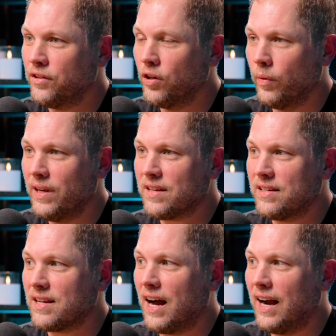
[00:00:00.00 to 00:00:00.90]
your risk
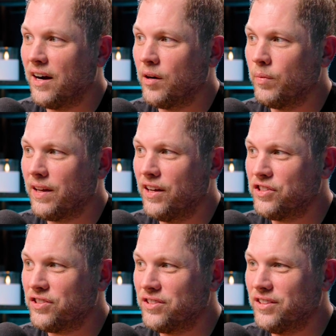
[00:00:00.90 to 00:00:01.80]
is higher
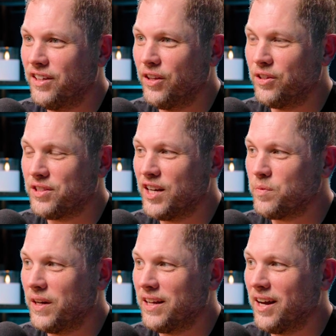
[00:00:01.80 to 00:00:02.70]
because, you know, there's not
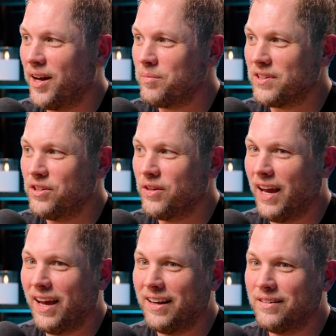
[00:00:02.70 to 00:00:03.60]
as many comps and you
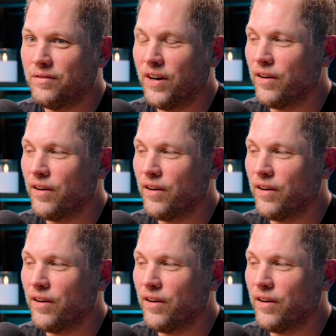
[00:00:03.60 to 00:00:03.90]
can't mm-hmm.